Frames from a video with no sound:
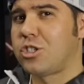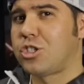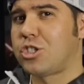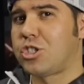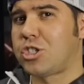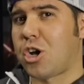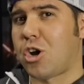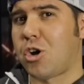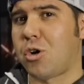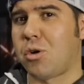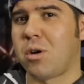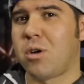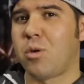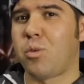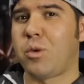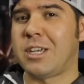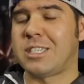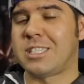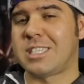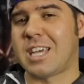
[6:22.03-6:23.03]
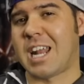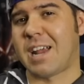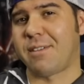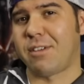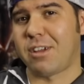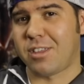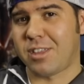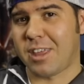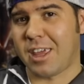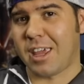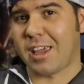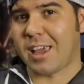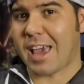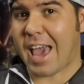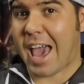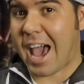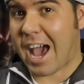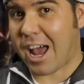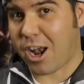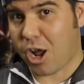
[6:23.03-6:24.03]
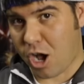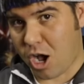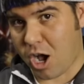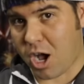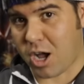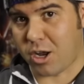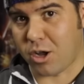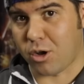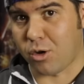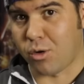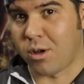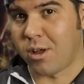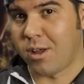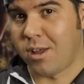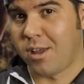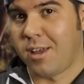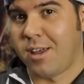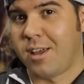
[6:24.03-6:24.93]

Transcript: So we set everything at auto.